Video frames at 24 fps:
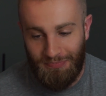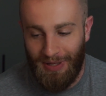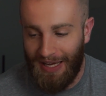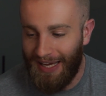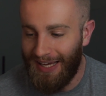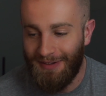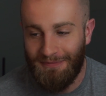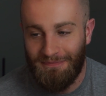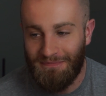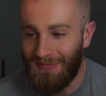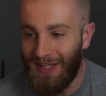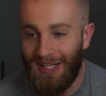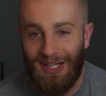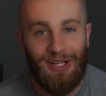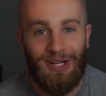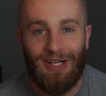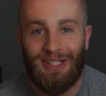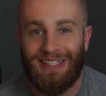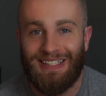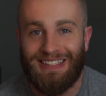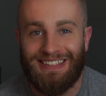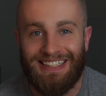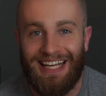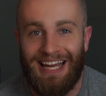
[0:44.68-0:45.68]
They they
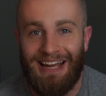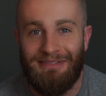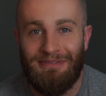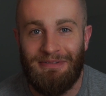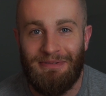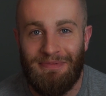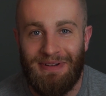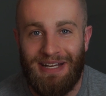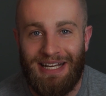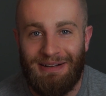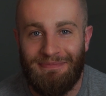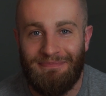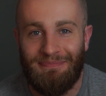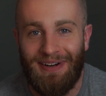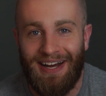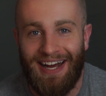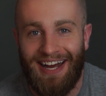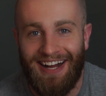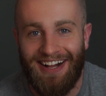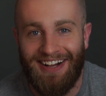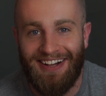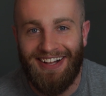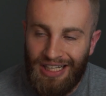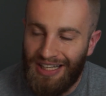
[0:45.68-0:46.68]
look the same to me,
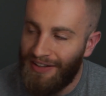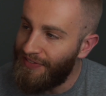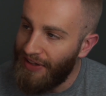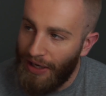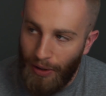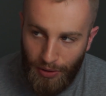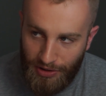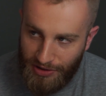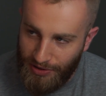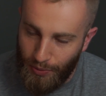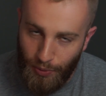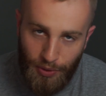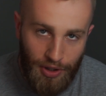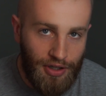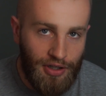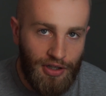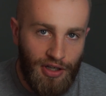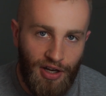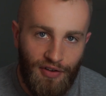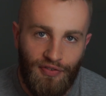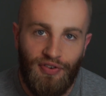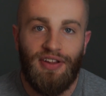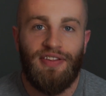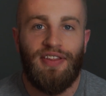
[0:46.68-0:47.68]
pal. And if that wasn't weird
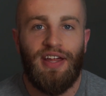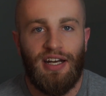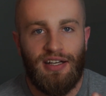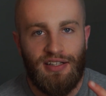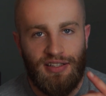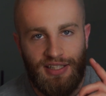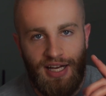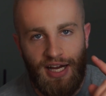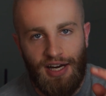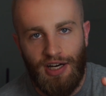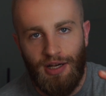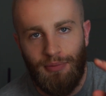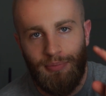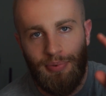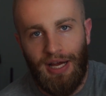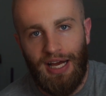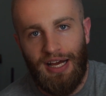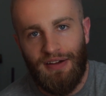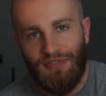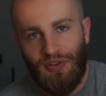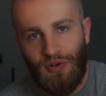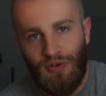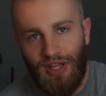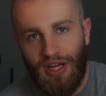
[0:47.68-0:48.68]
enough, I then got up
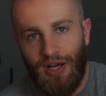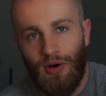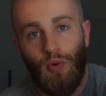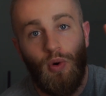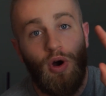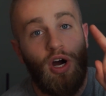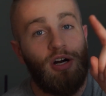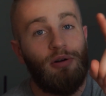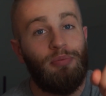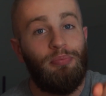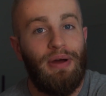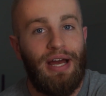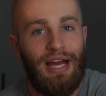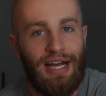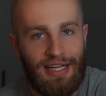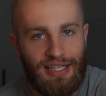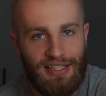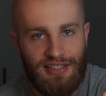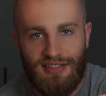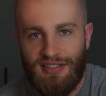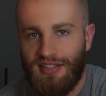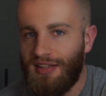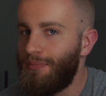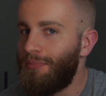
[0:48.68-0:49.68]
after that, walked
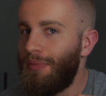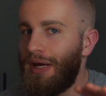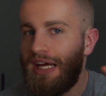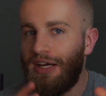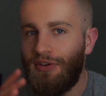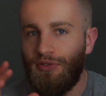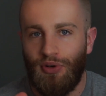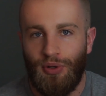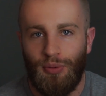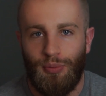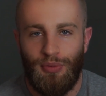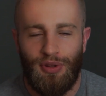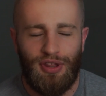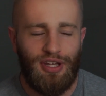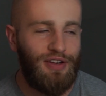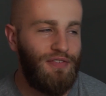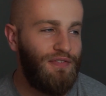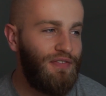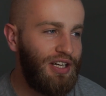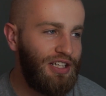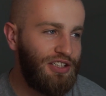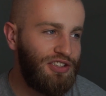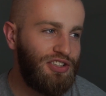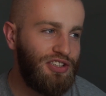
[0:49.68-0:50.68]
back into the main room of the
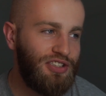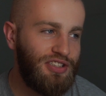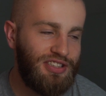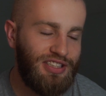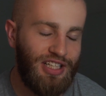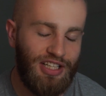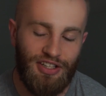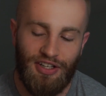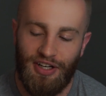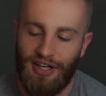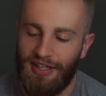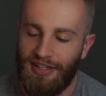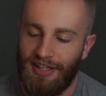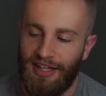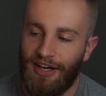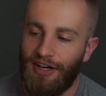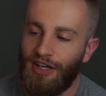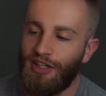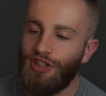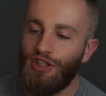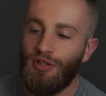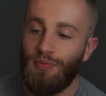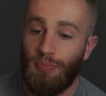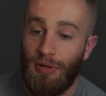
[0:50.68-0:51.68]
convention center, and
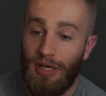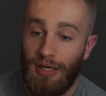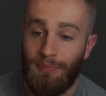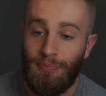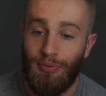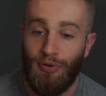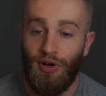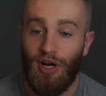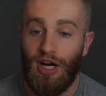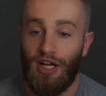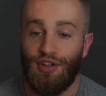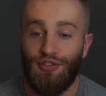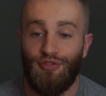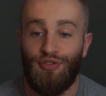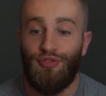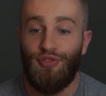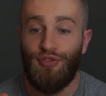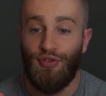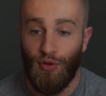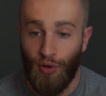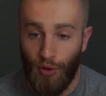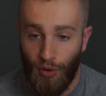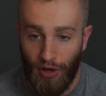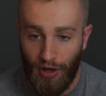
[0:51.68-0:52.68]
there are just people on the
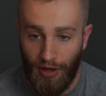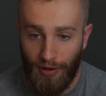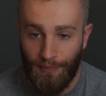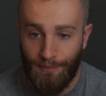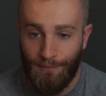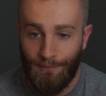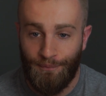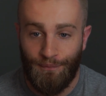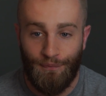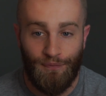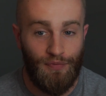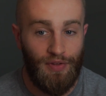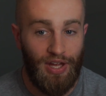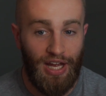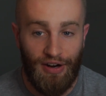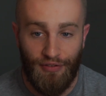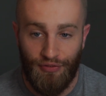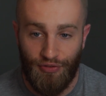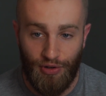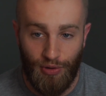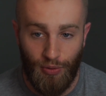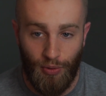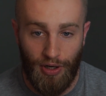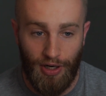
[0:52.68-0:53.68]
floor
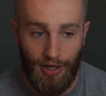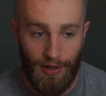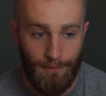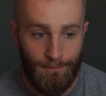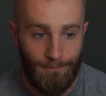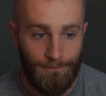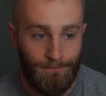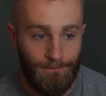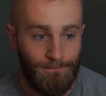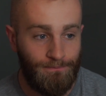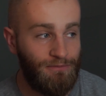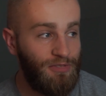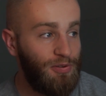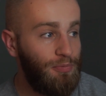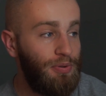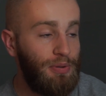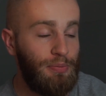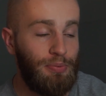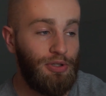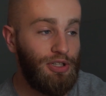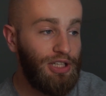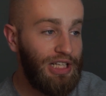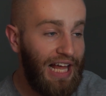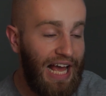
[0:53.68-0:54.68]
everywhere. And there are
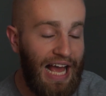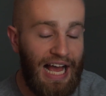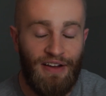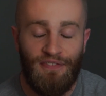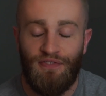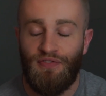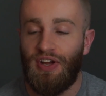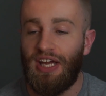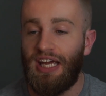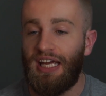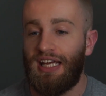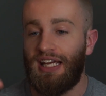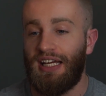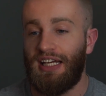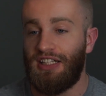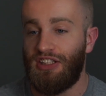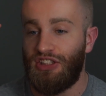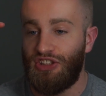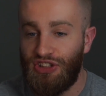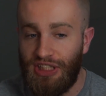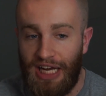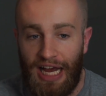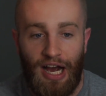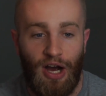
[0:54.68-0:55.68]
people laughing
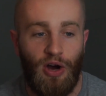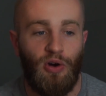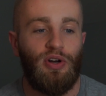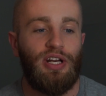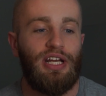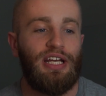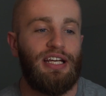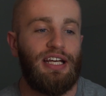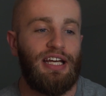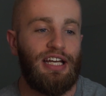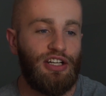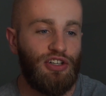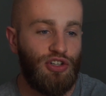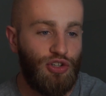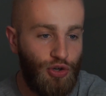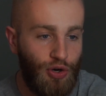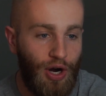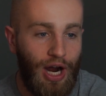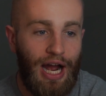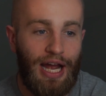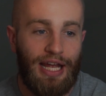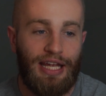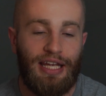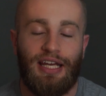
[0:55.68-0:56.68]
and shouting and
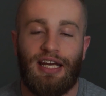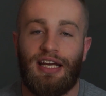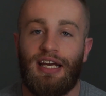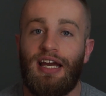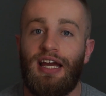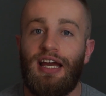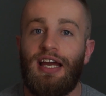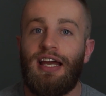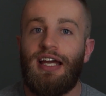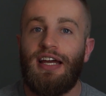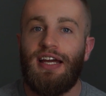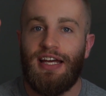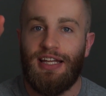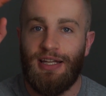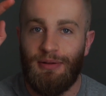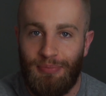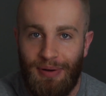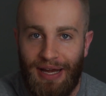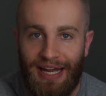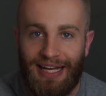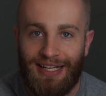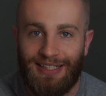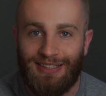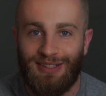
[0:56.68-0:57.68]
crying and the
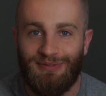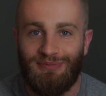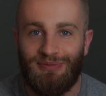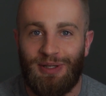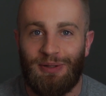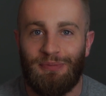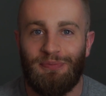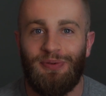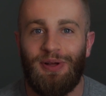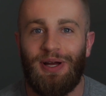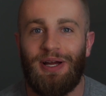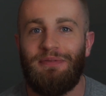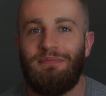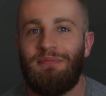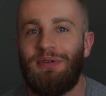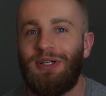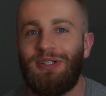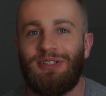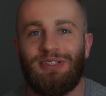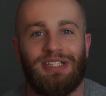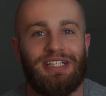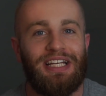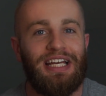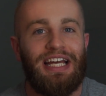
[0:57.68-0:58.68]
band's up there playing
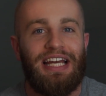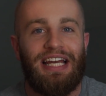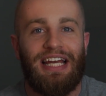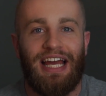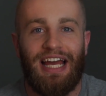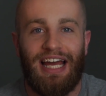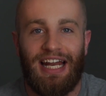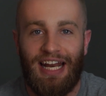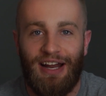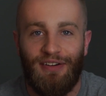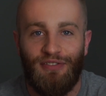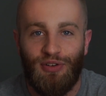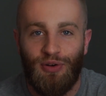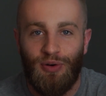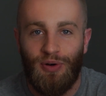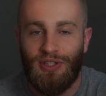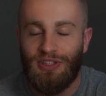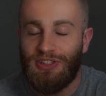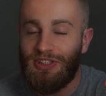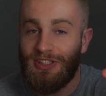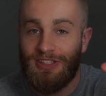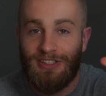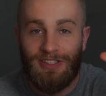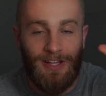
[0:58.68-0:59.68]
music and
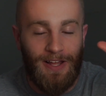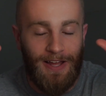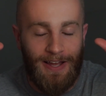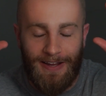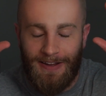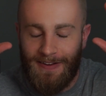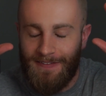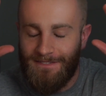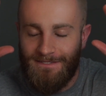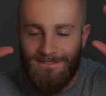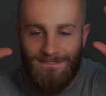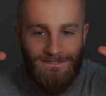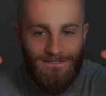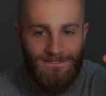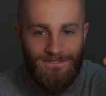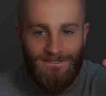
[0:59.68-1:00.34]
everyone just like,